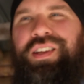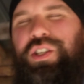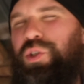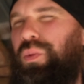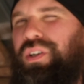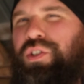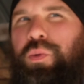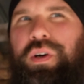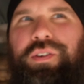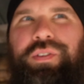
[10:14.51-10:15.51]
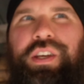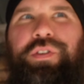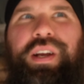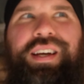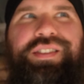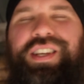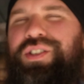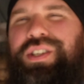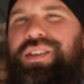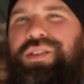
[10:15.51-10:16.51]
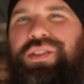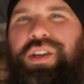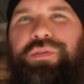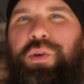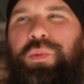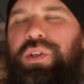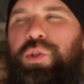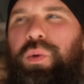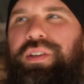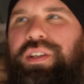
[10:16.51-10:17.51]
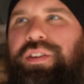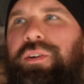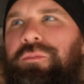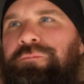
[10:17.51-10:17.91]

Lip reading: Doesn't work too well. Even tent stakes and stuff don't work too well either.